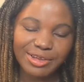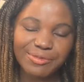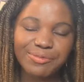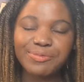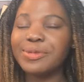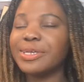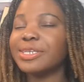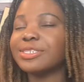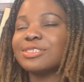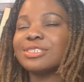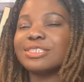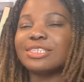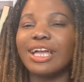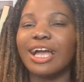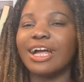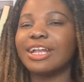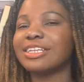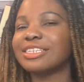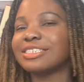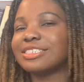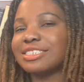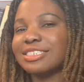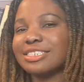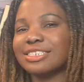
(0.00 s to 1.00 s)

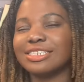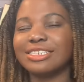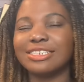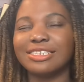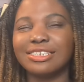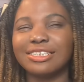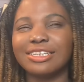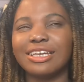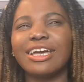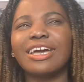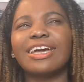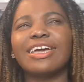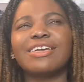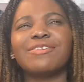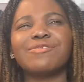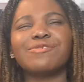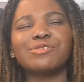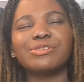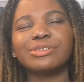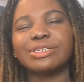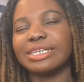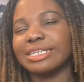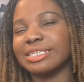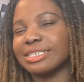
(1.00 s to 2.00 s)
personality. If
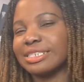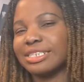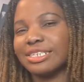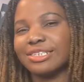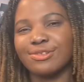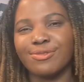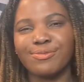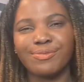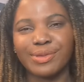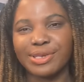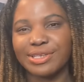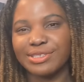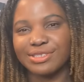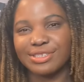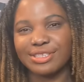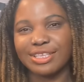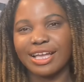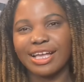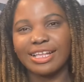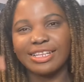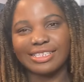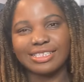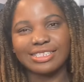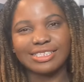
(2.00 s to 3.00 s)
you can grade the
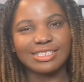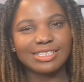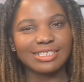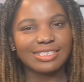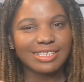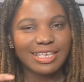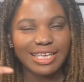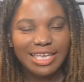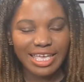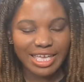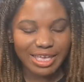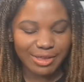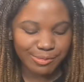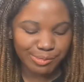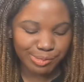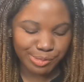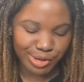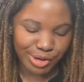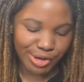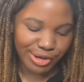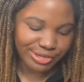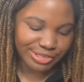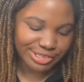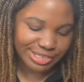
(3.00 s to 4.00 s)
personality, it's an A
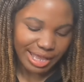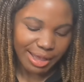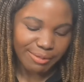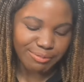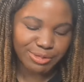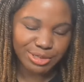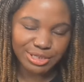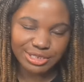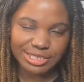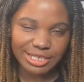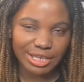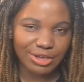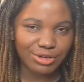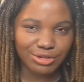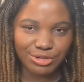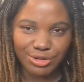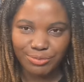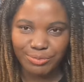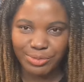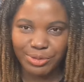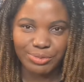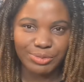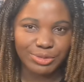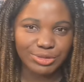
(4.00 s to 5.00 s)
plus. I'm not saying all
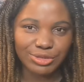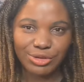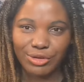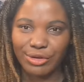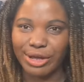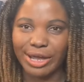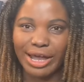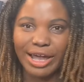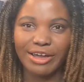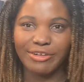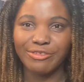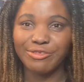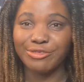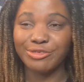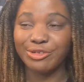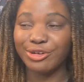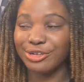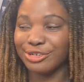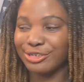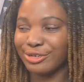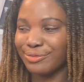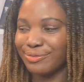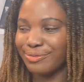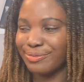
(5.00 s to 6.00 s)
the people don't have
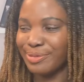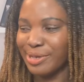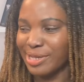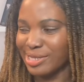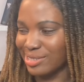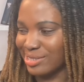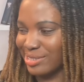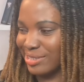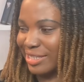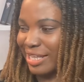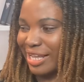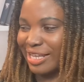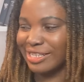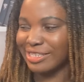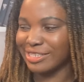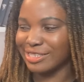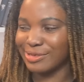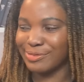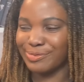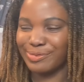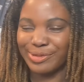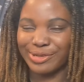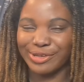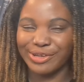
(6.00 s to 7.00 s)
all the
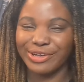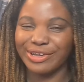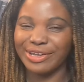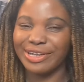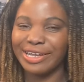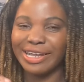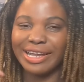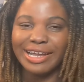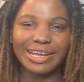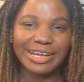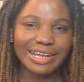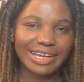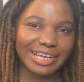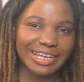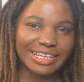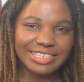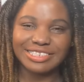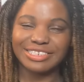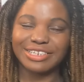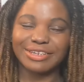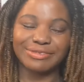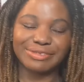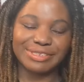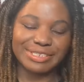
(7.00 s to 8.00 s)
personality, but
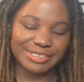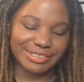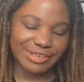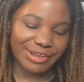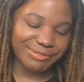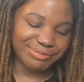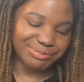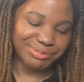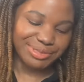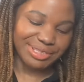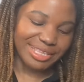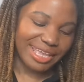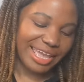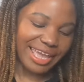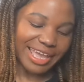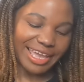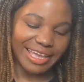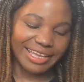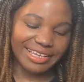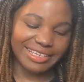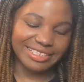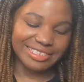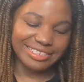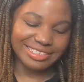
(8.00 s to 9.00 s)
Rachel is up
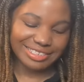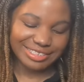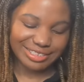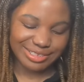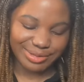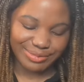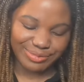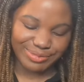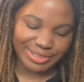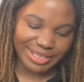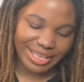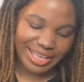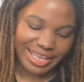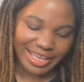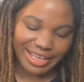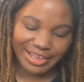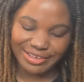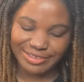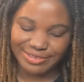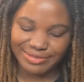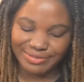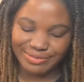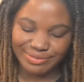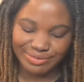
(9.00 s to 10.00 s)
there. She's up there